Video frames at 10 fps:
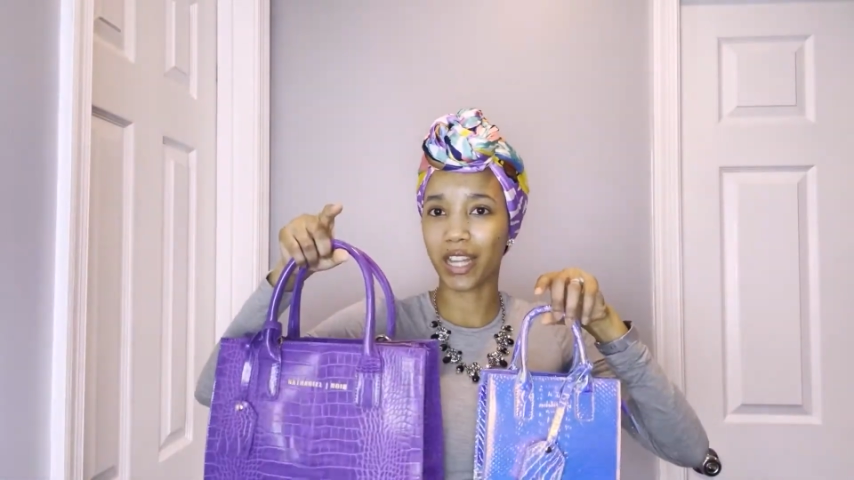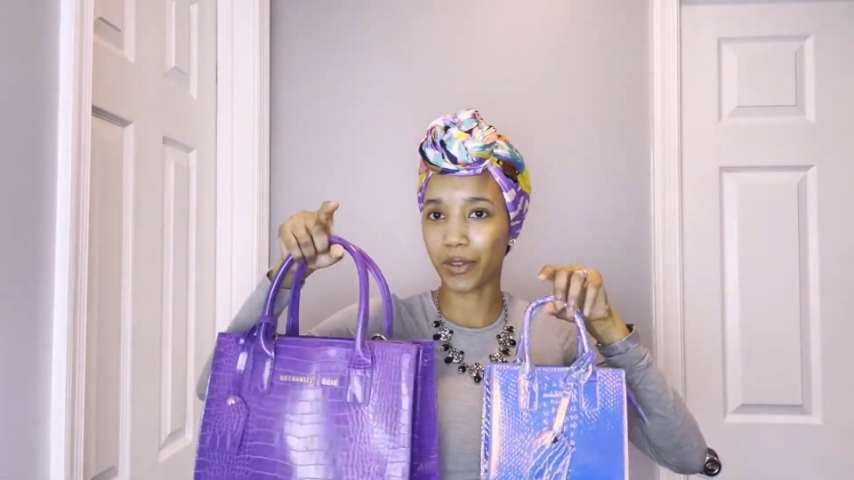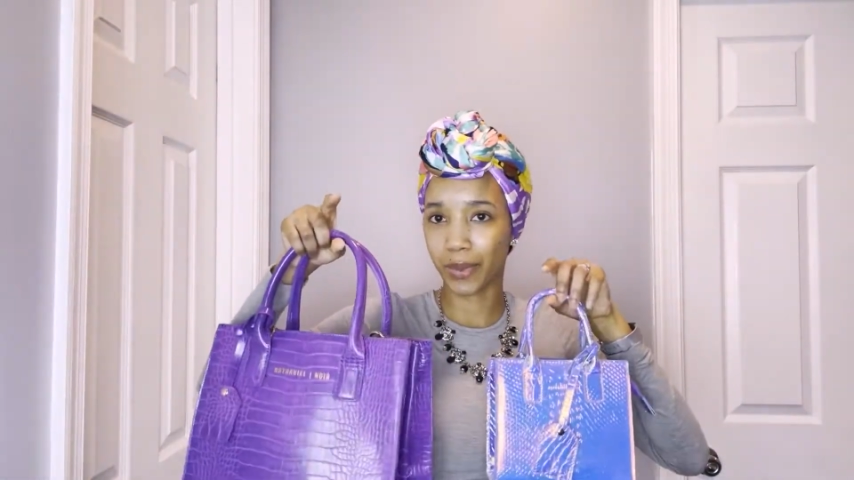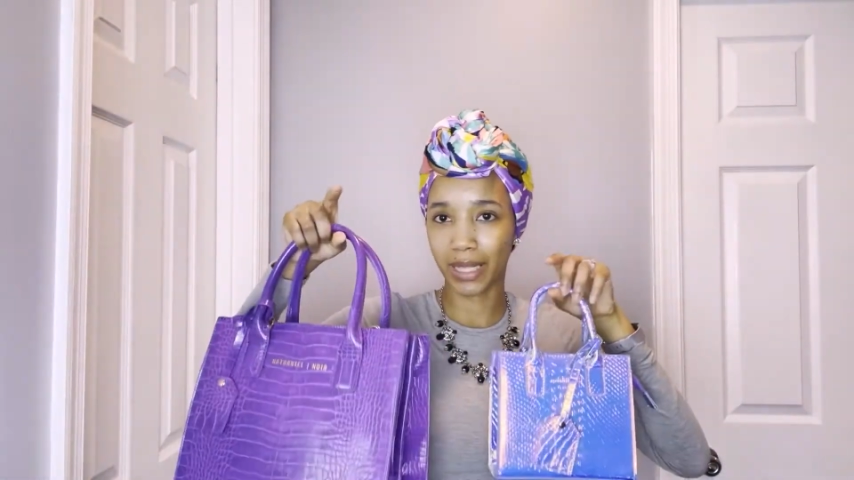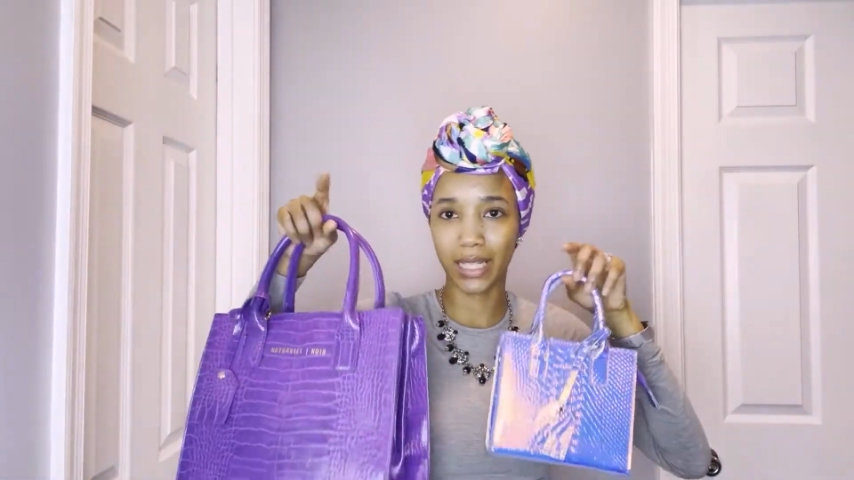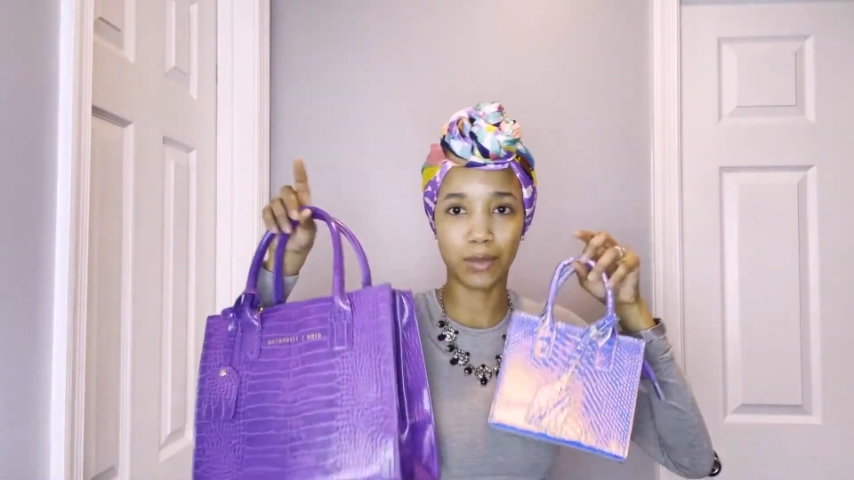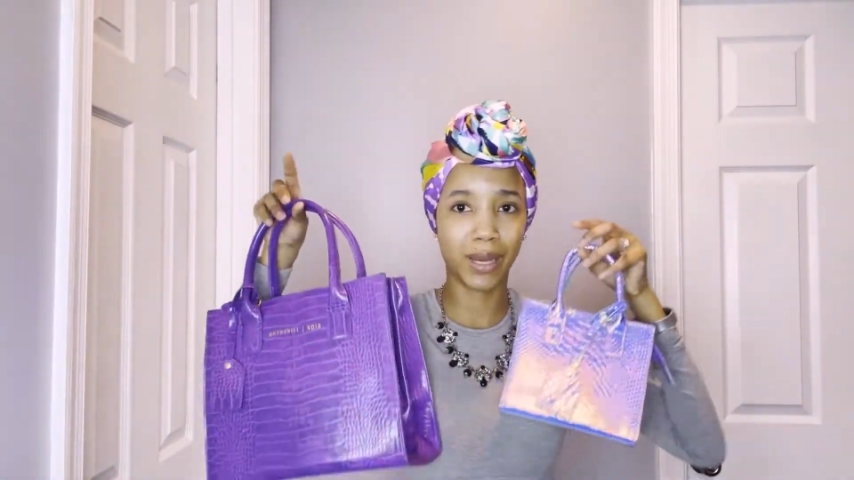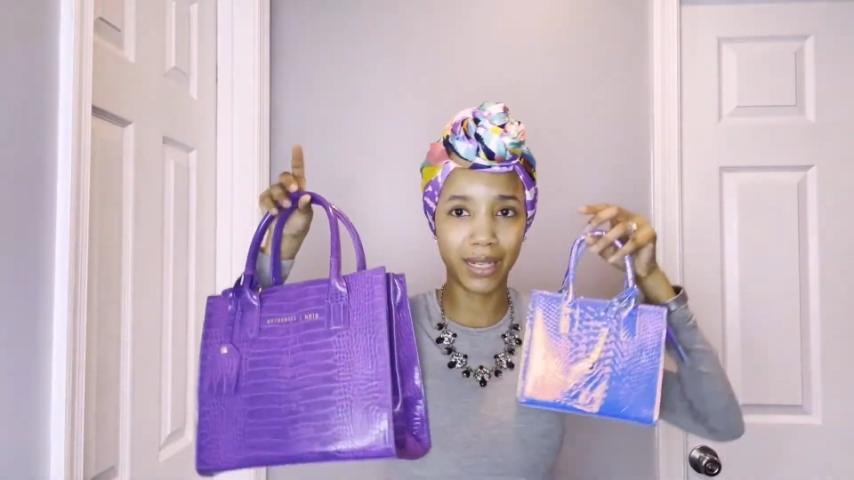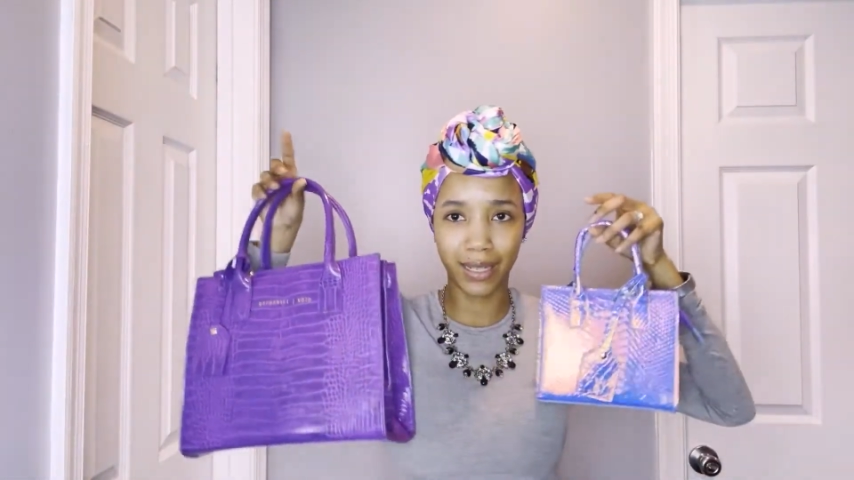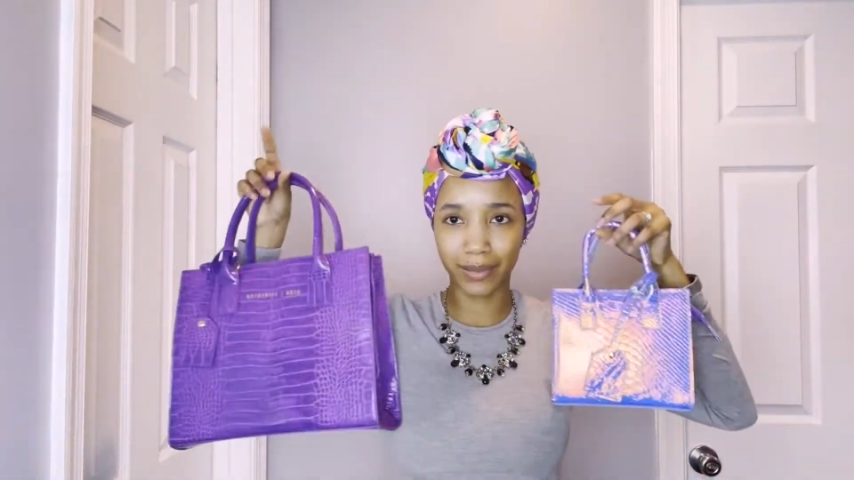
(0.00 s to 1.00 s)
one, because
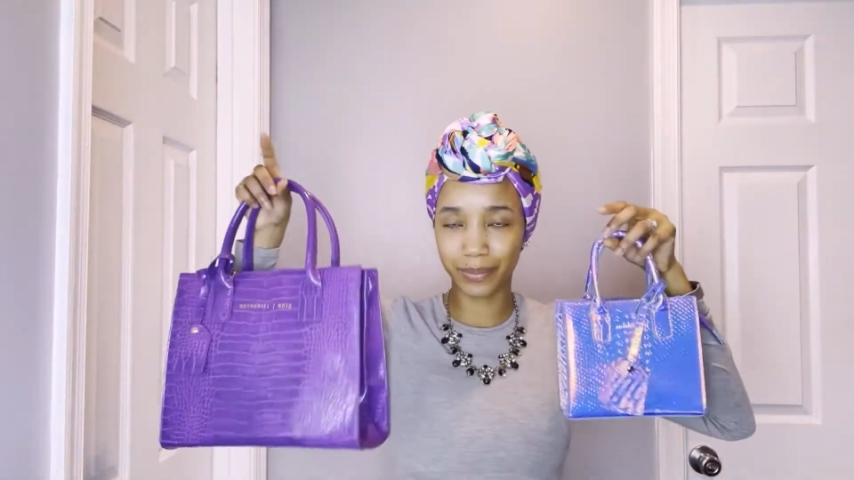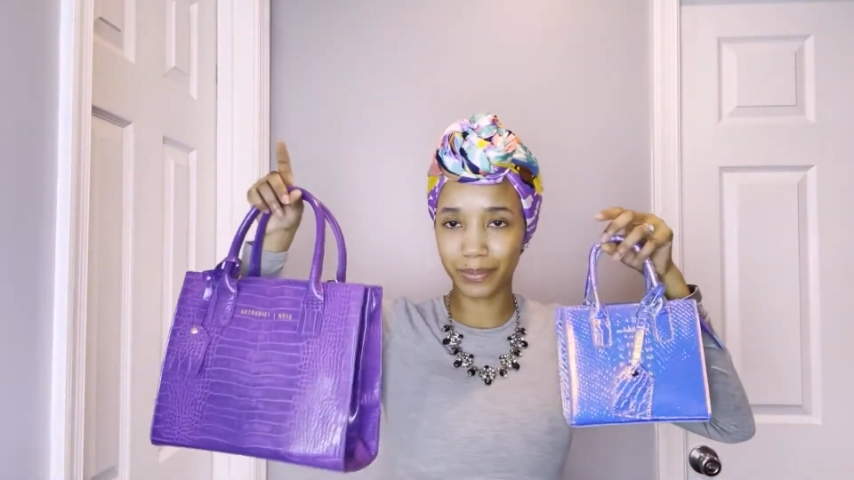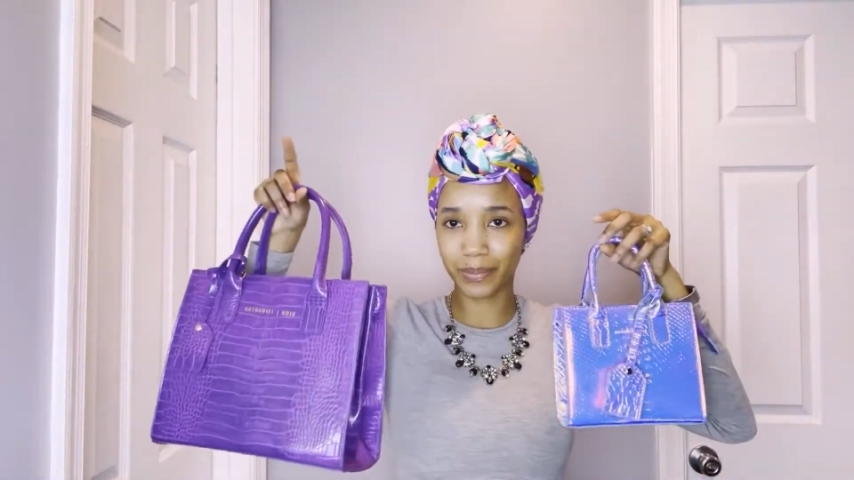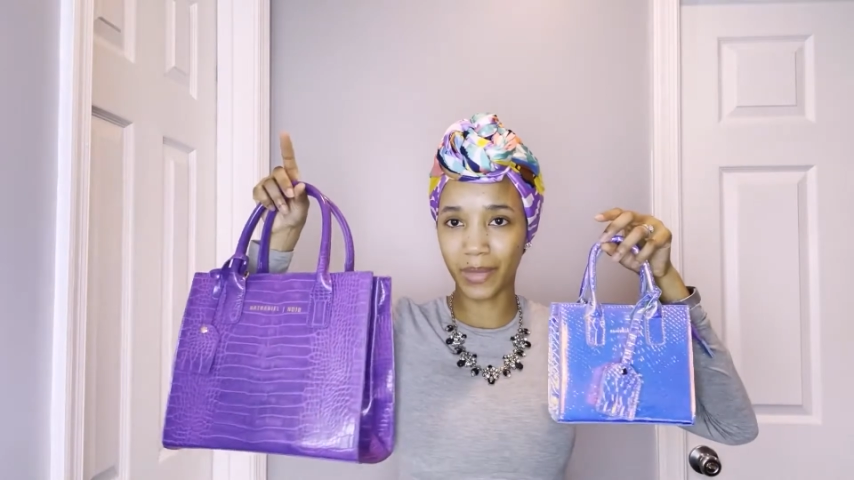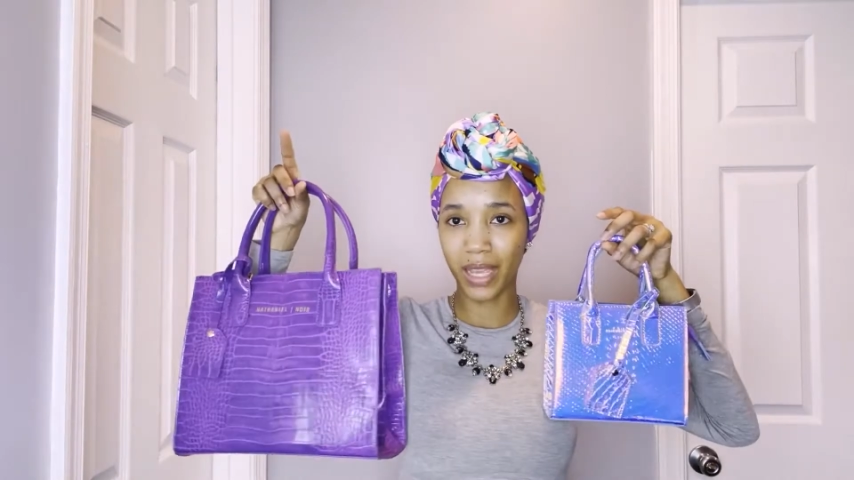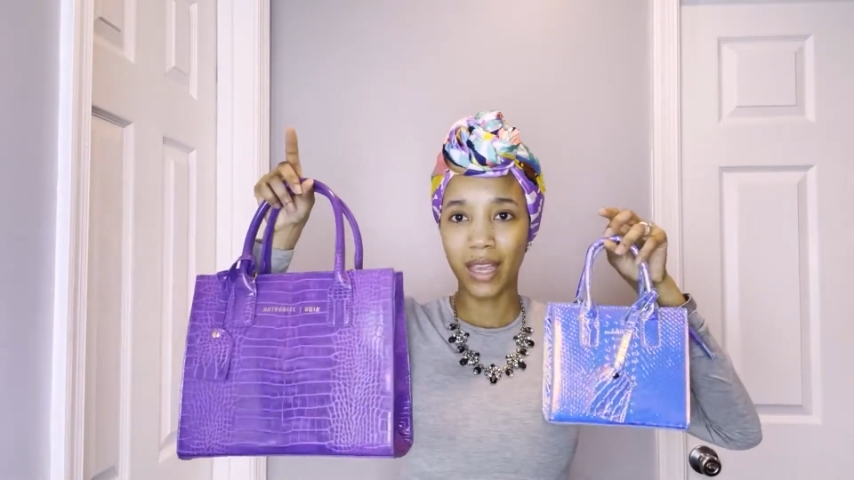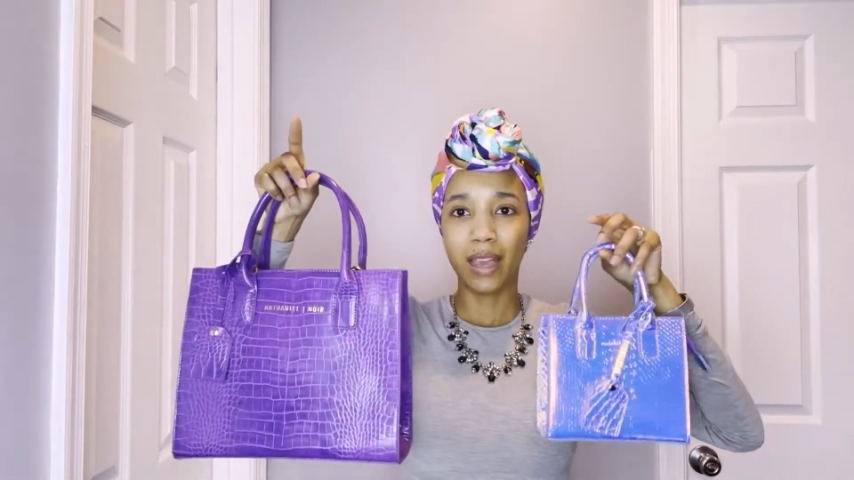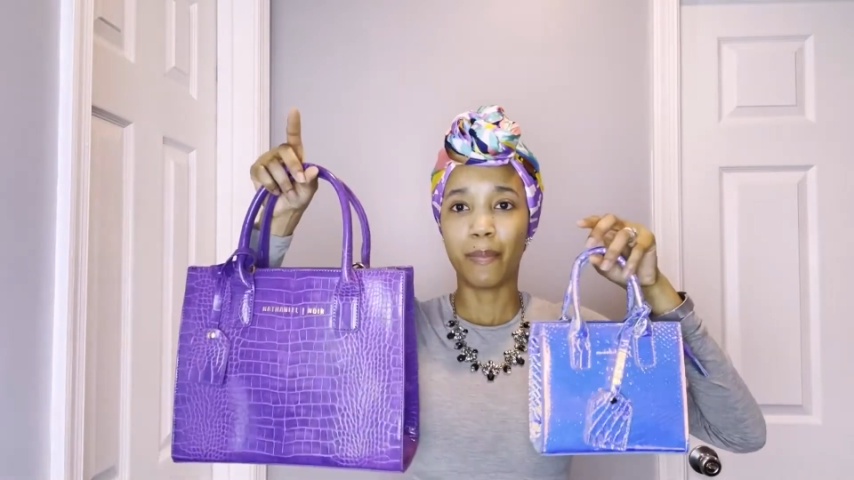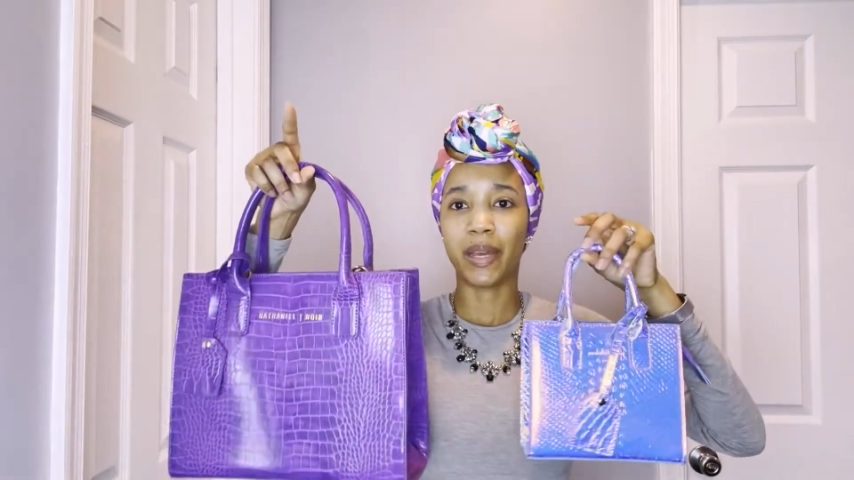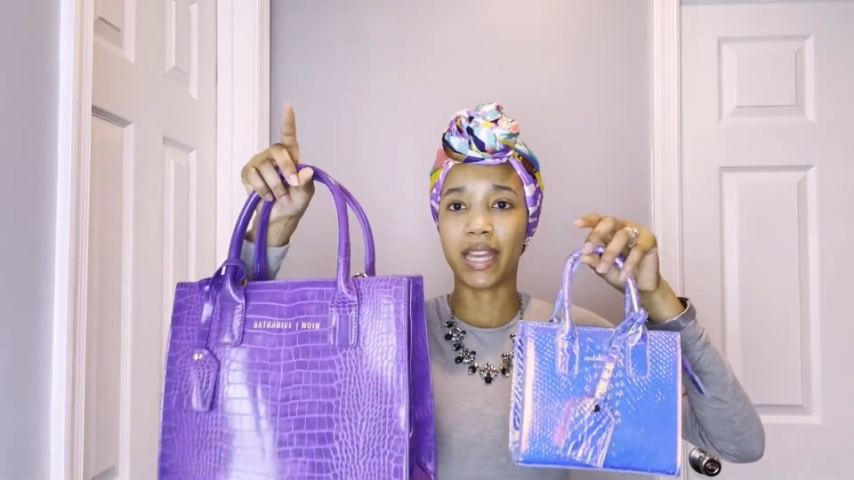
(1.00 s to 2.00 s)
why not? But